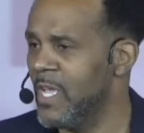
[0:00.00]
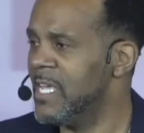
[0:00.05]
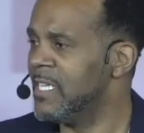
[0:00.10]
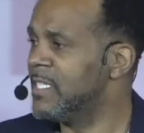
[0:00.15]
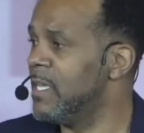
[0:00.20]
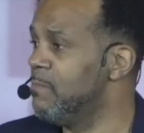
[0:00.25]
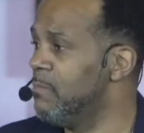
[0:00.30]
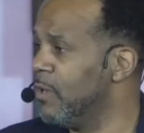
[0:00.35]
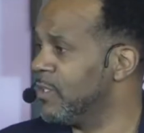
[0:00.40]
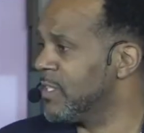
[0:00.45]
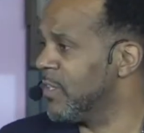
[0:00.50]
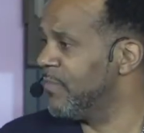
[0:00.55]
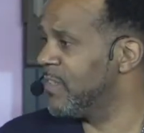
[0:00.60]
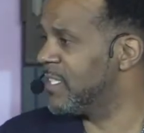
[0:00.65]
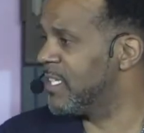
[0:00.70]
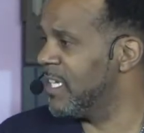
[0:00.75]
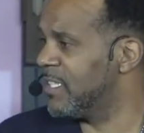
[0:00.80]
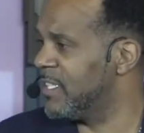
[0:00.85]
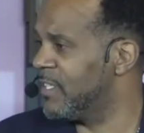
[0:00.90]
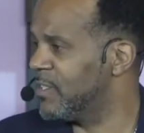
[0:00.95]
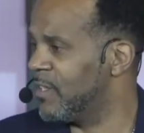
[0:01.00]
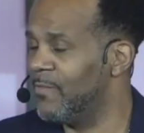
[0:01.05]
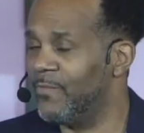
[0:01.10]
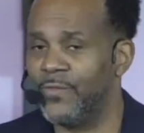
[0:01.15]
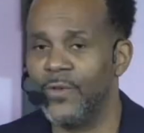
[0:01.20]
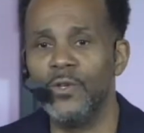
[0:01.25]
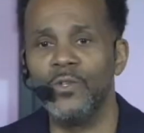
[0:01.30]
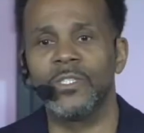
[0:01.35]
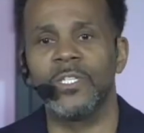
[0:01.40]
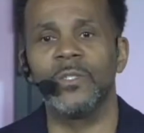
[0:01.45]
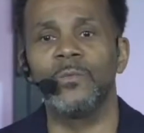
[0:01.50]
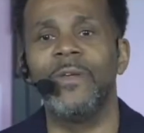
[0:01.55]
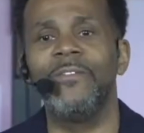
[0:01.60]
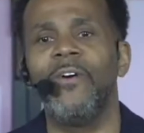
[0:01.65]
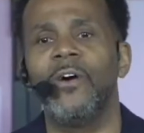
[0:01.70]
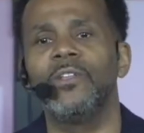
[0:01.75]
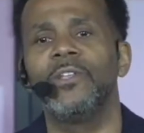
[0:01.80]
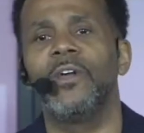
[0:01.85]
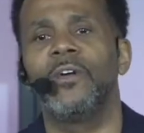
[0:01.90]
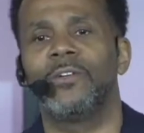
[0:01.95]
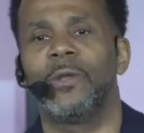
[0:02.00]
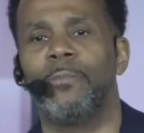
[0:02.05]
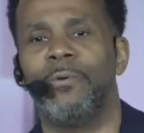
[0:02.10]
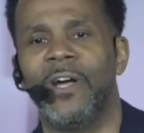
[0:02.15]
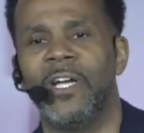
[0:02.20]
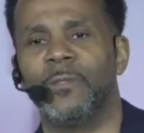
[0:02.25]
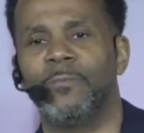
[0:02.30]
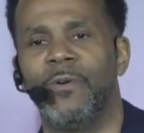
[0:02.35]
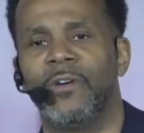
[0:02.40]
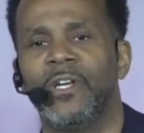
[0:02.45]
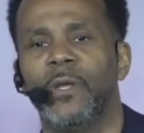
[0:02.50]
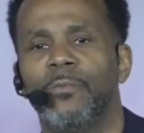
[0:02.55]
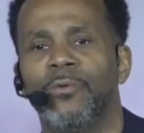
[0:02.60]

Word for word: See, most of us get this confused because we've only heard the prosperity